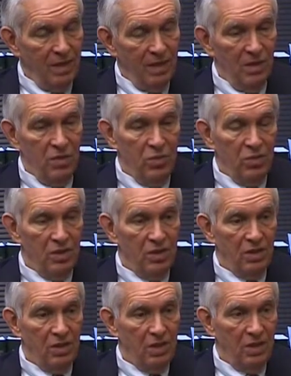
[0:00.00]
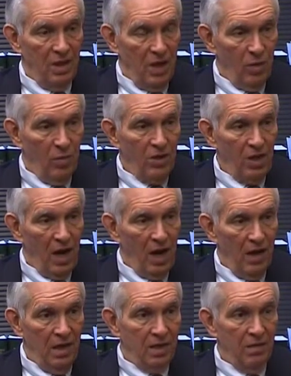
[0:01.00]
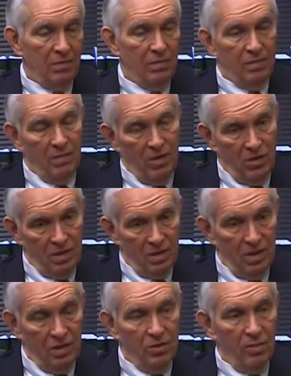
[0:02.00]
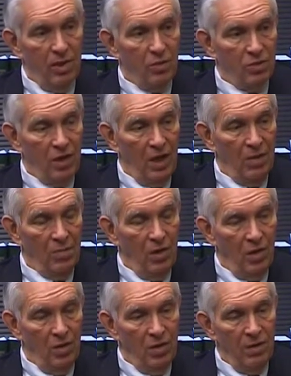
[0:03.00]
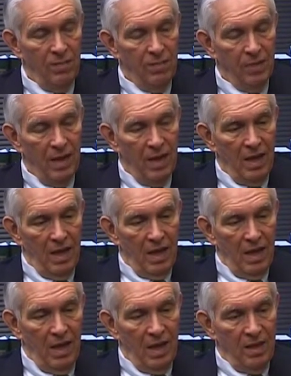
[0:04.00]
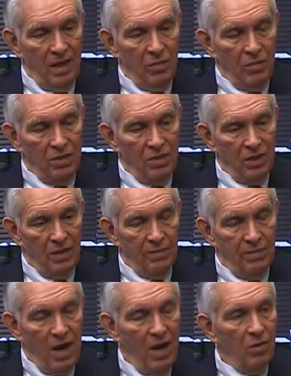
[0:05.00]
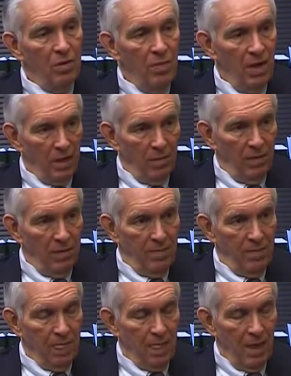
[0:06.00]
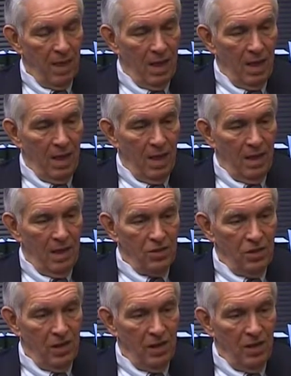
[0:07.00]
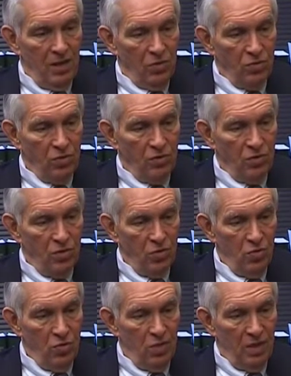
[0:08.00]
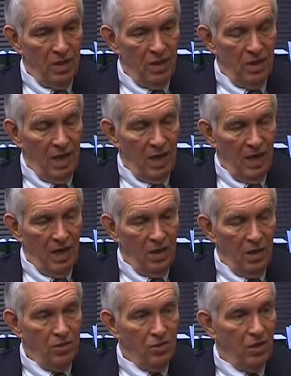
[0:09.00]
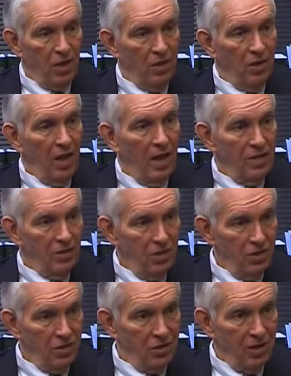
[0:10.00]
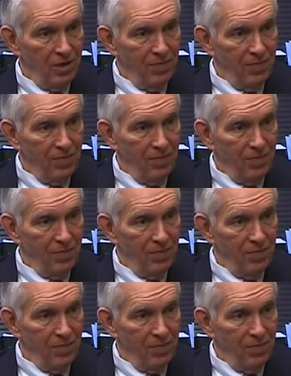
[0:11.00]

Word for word: who is now retired and ultimately was a labor lawyer. And there was Harold Bingham. And incidentally, those two and I had lunch together last Thursday.